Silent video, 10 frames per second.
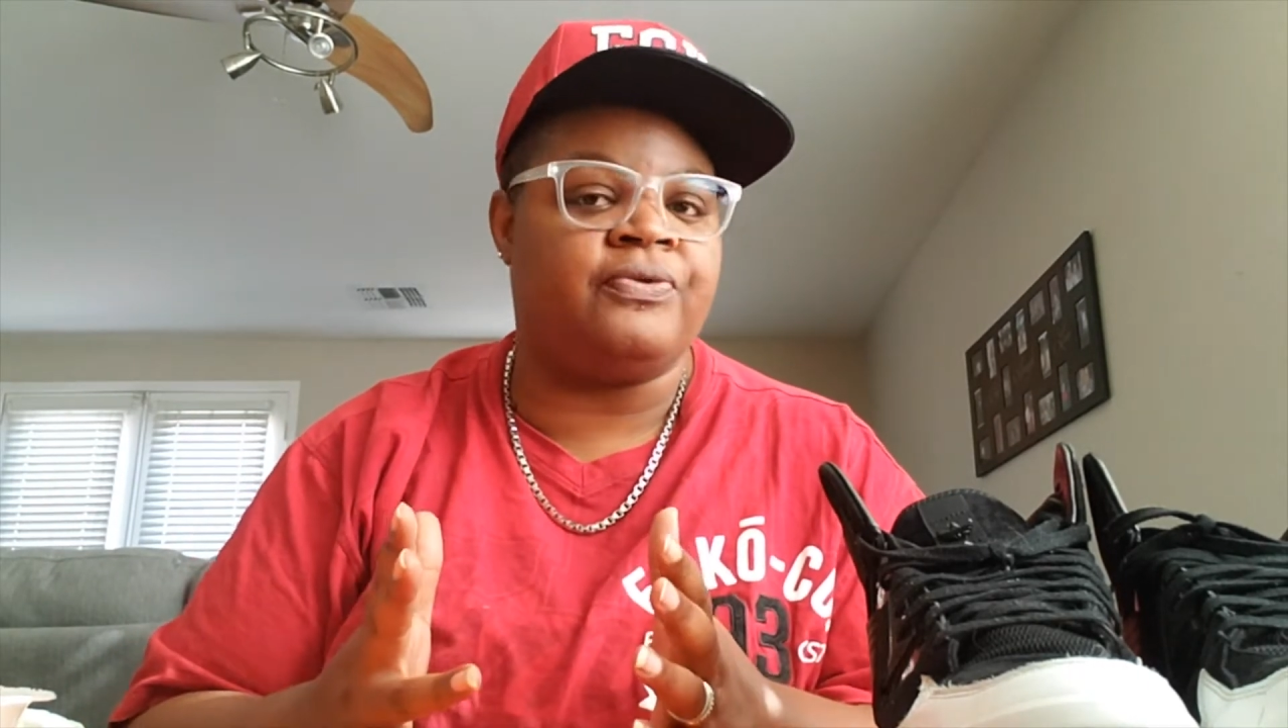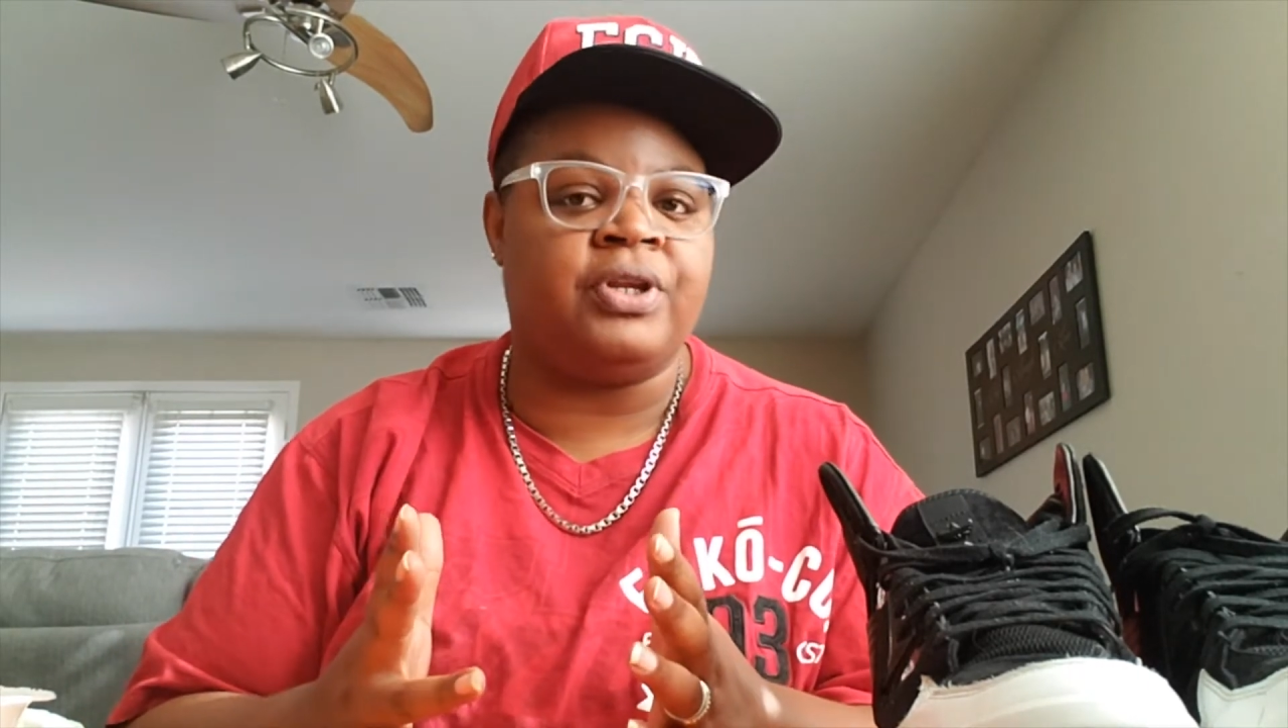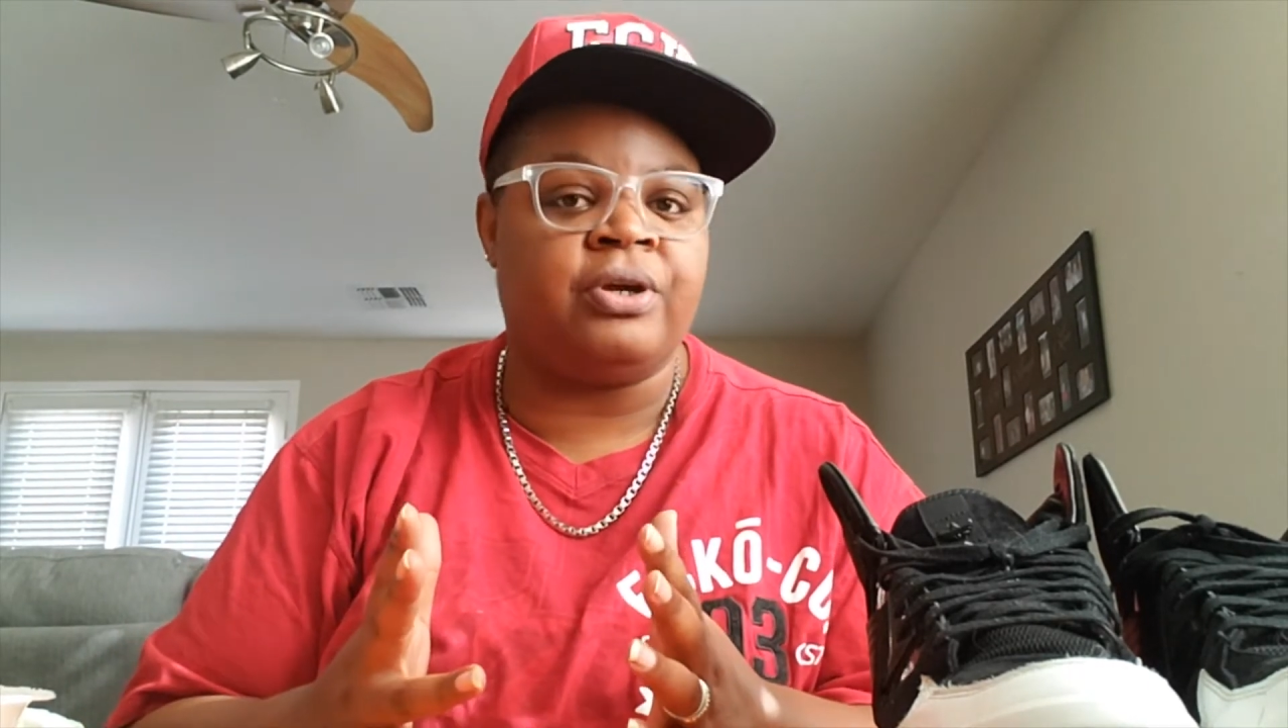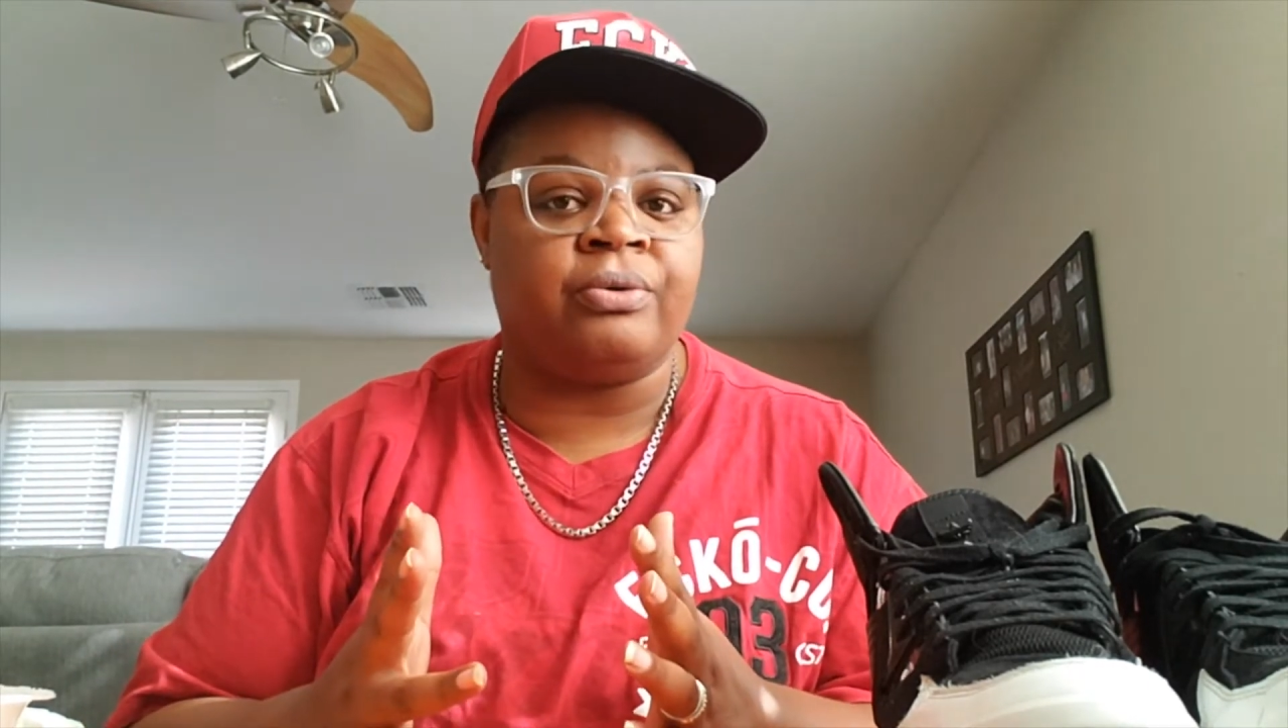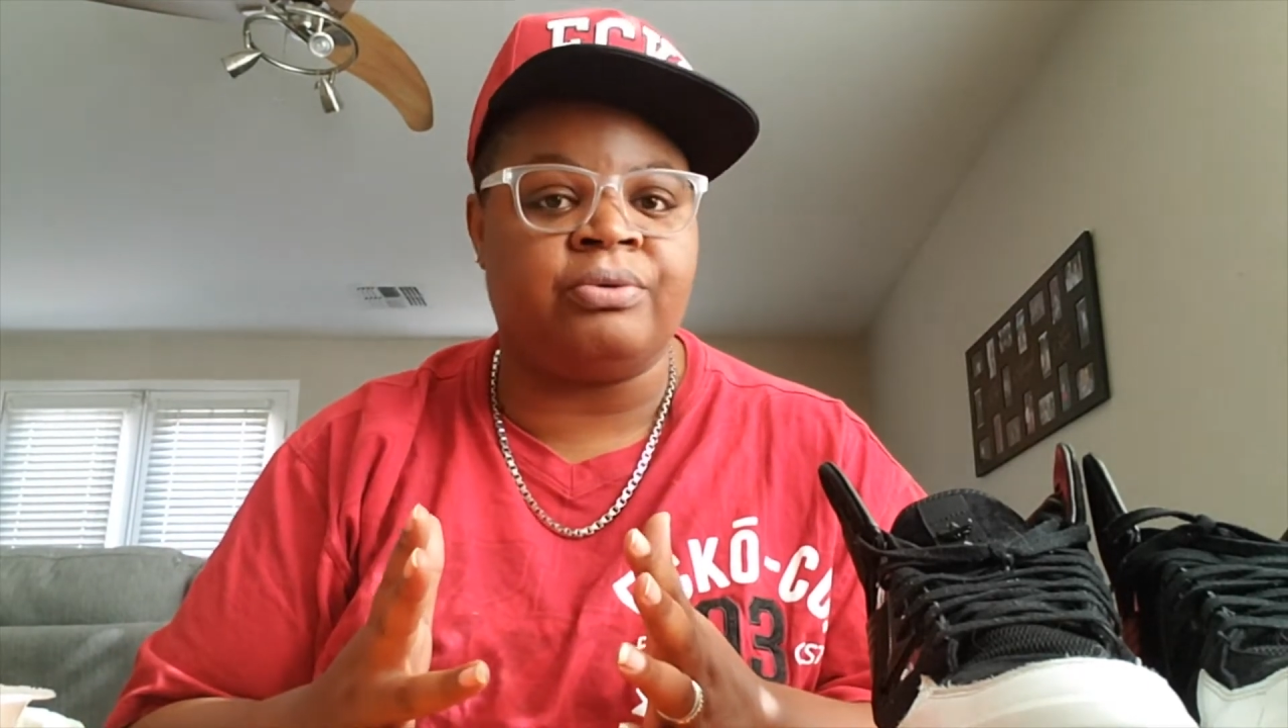
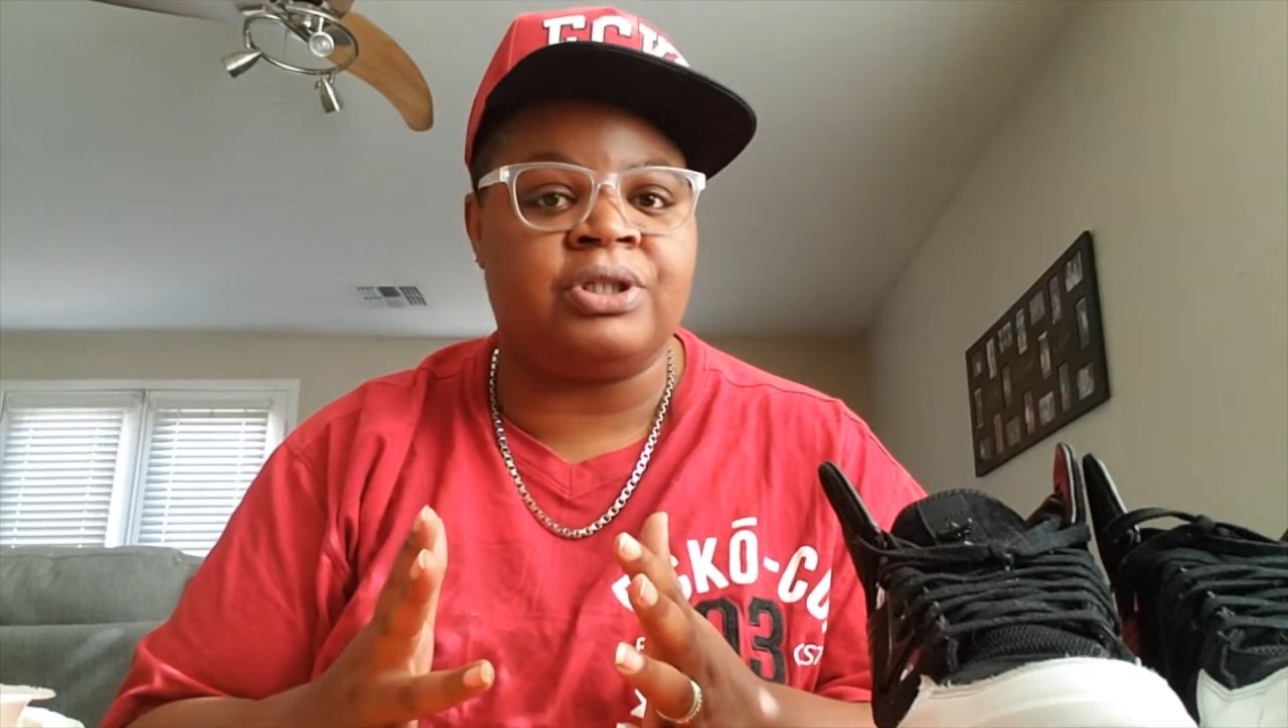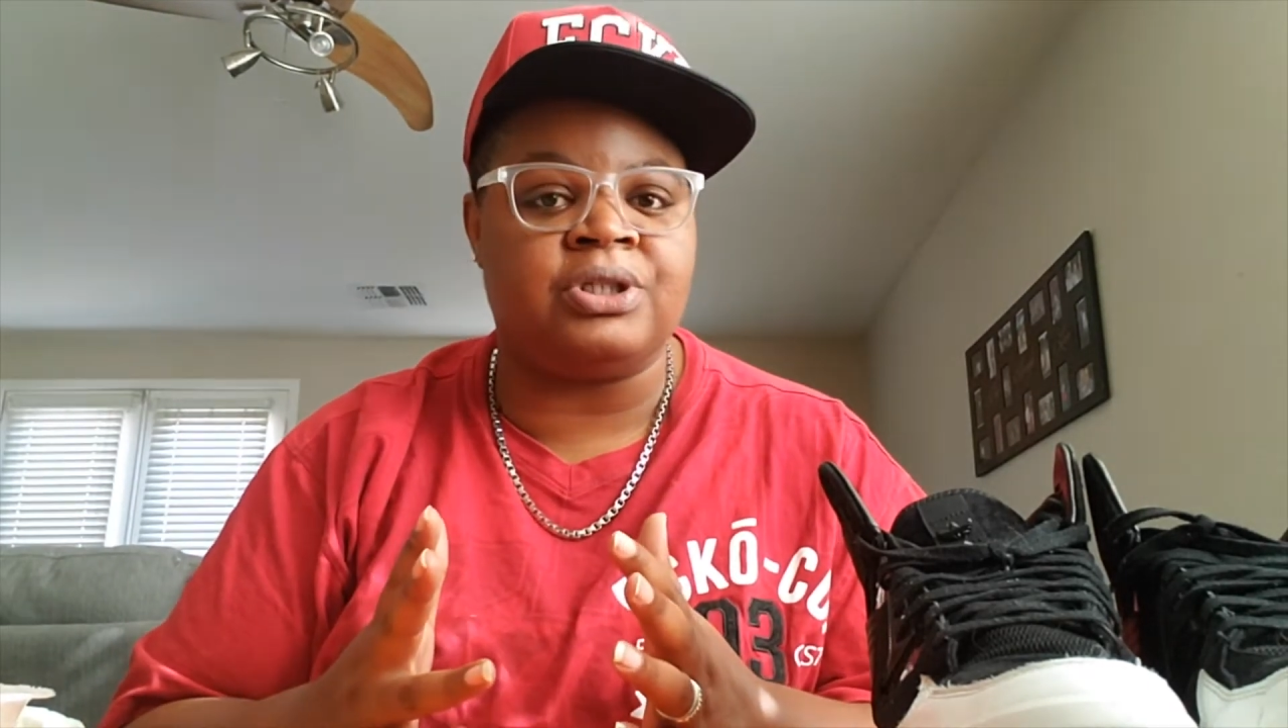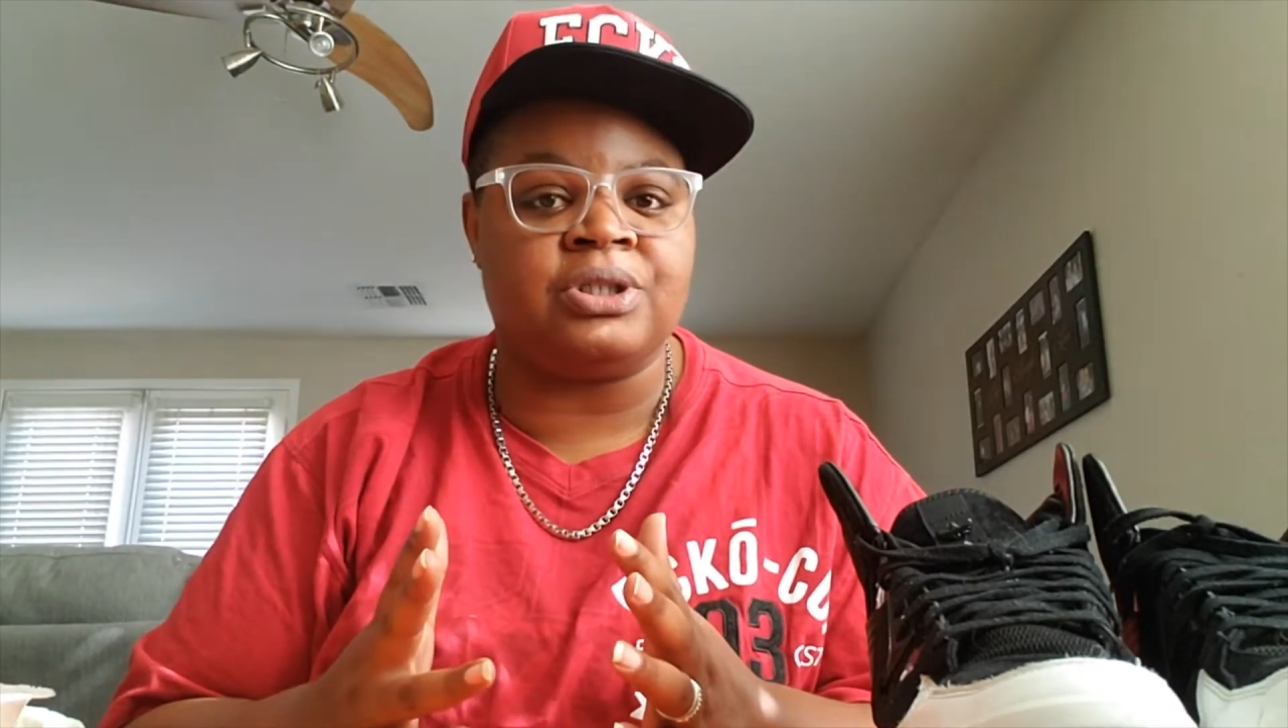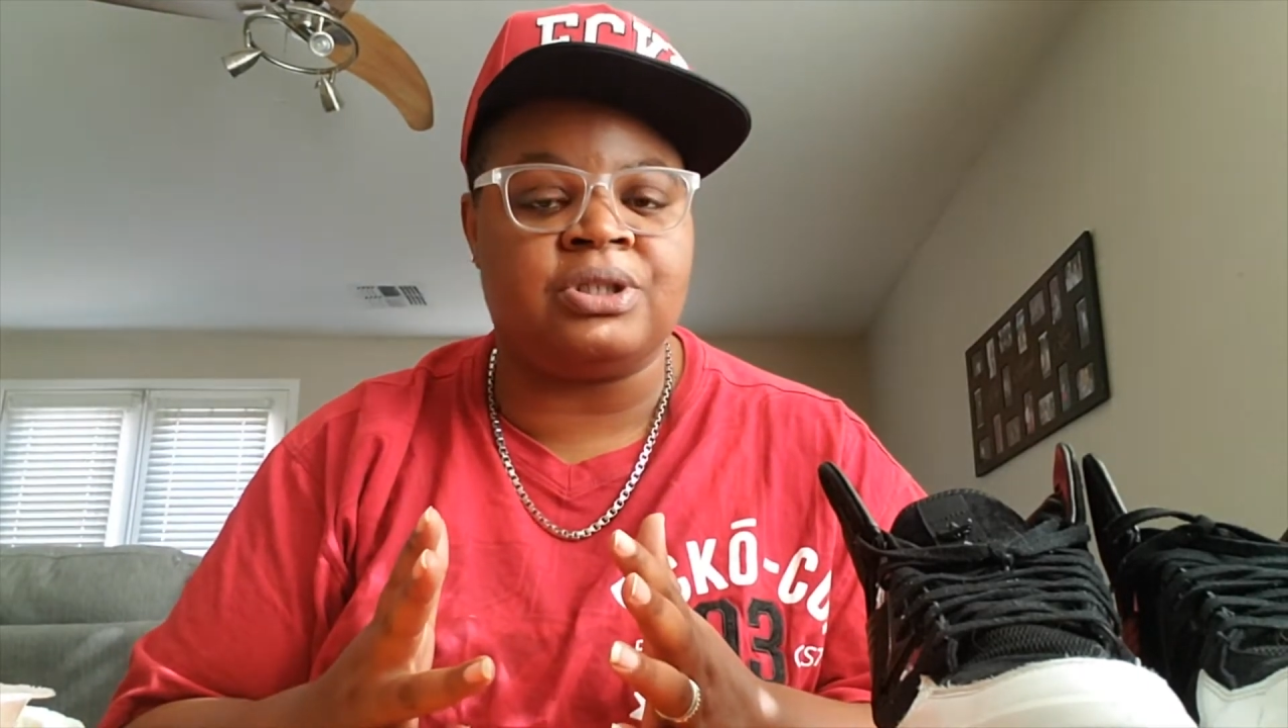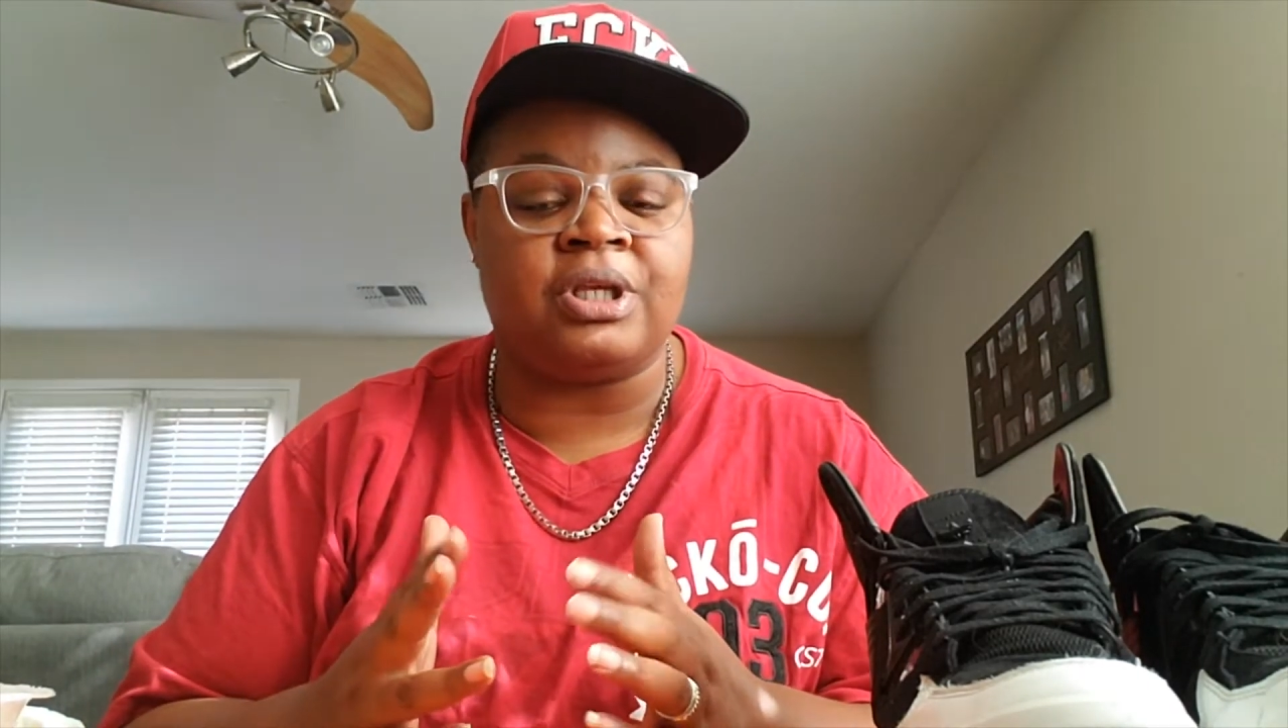video
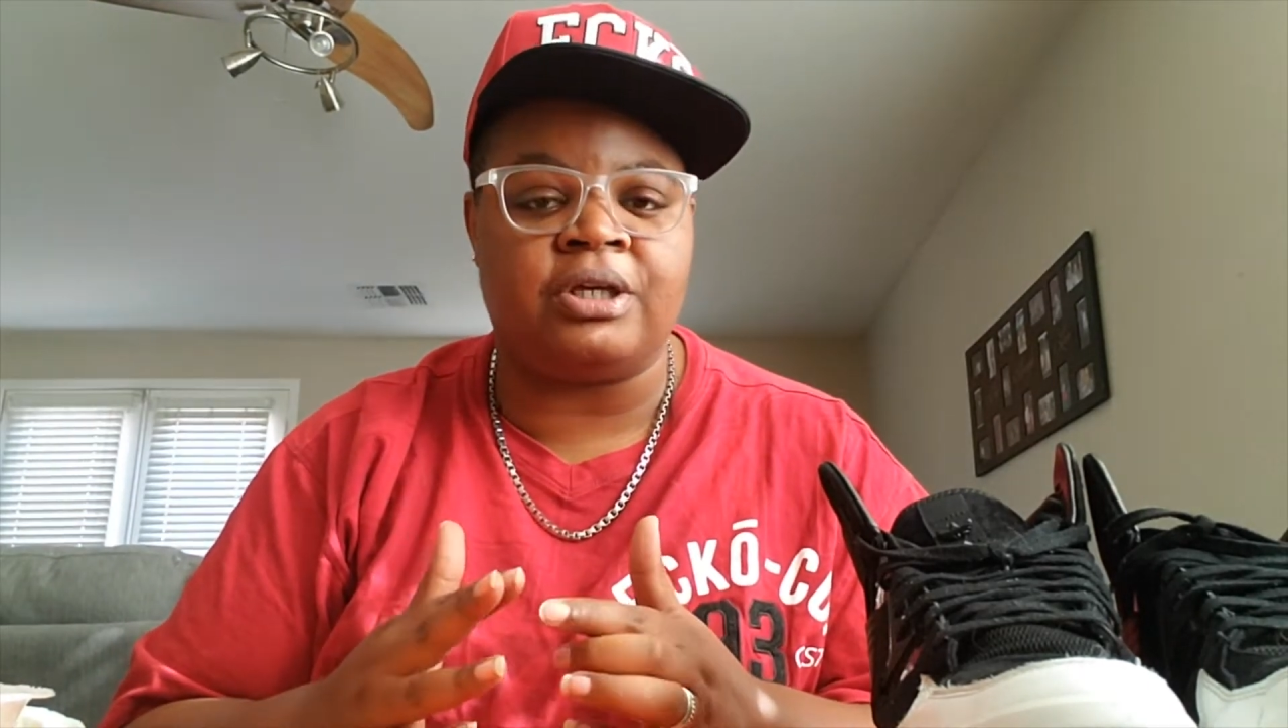reaches,